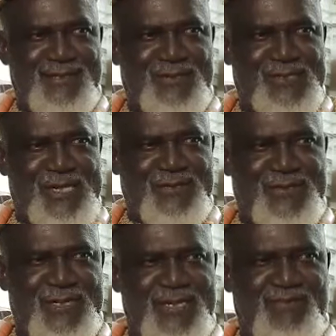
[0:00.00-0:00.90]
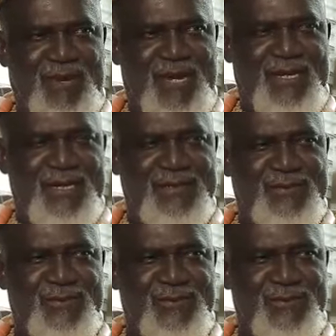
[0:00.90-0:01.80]
I was actually
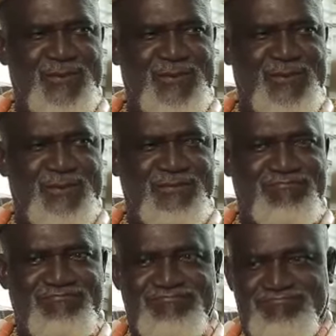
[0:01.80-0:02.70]
planning to